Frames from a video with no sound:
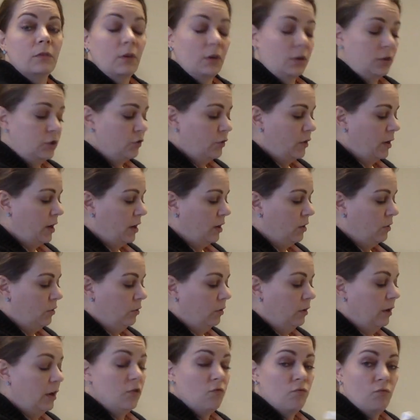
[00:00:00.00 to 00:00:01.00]
a
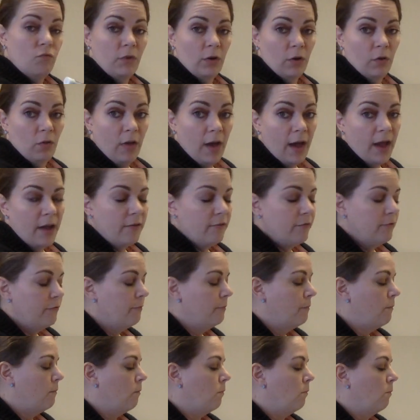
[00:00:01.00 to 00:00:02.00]
triangle in real life.
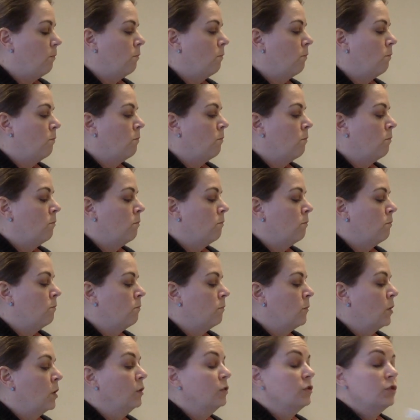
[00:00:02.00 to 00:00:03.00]

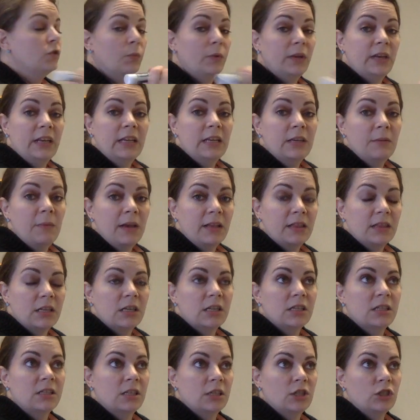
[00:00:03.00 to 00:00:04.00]
So we need to make the
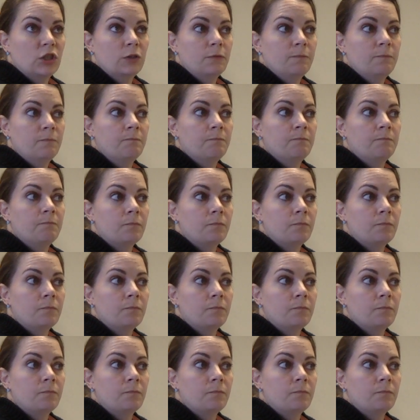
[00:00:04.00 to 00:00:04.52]
decision.